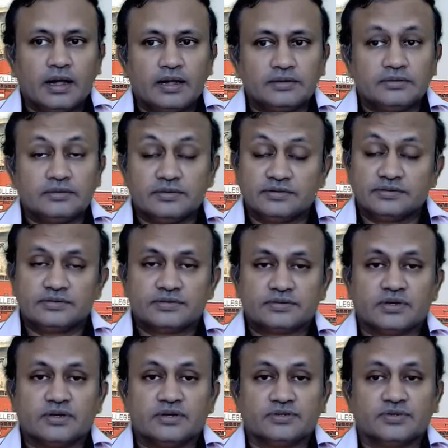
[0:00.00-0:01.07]
This is
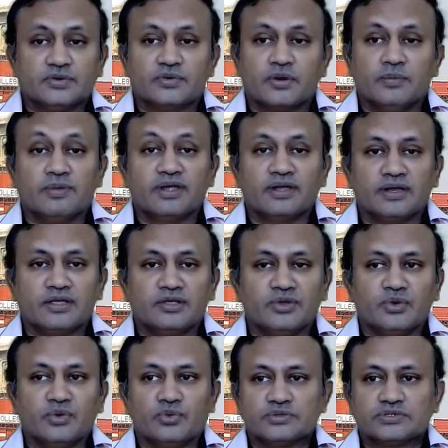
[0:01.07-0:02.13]
also completely
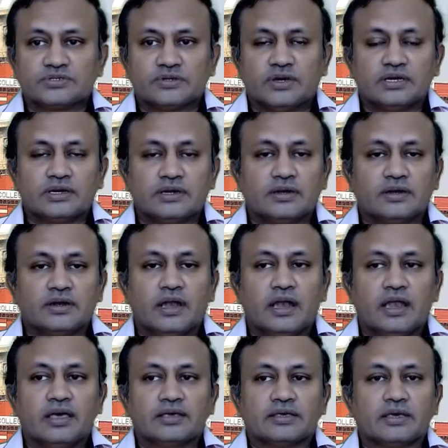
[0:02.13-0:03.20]
new. It's not
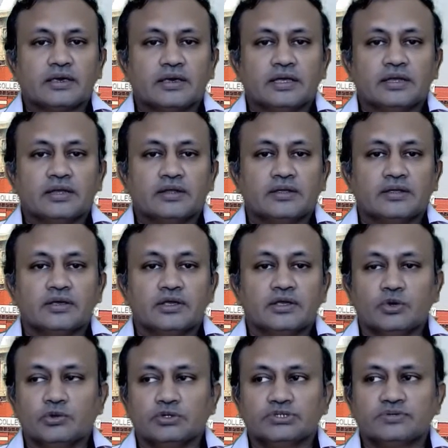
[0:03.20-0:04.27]
like a
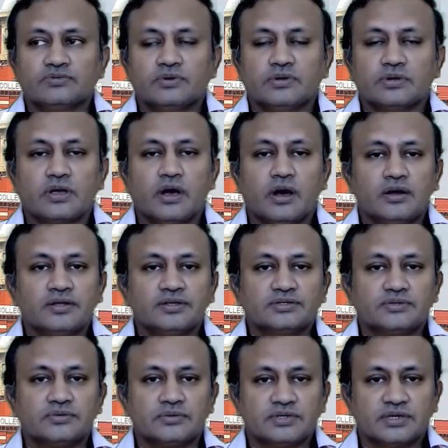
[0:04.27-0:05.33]
usual college
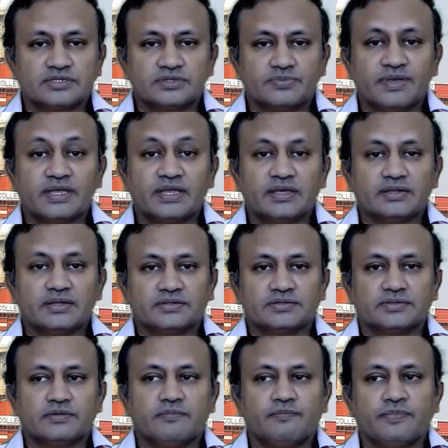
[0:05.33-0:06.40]
student experience
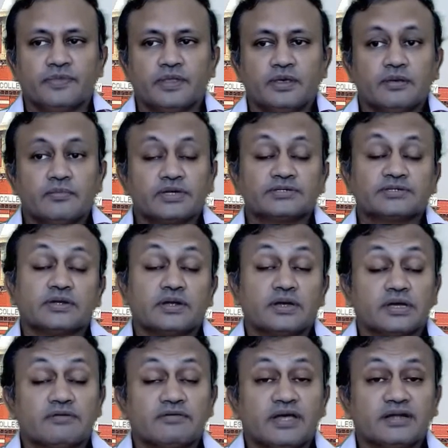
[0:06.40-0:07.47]
because I
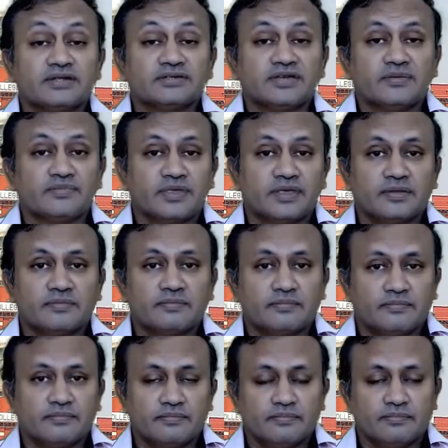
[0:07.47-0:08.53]
have done something
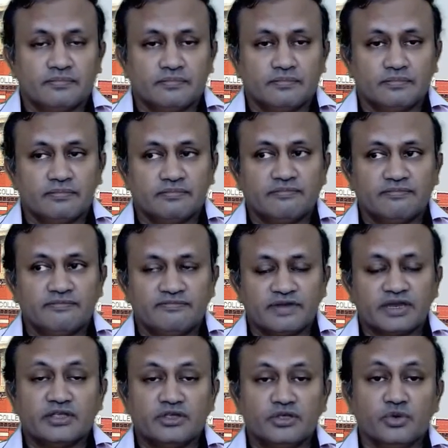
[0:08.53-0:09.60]

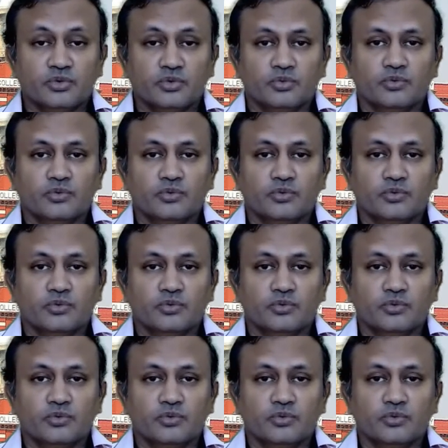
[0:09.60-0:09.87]
pretty new.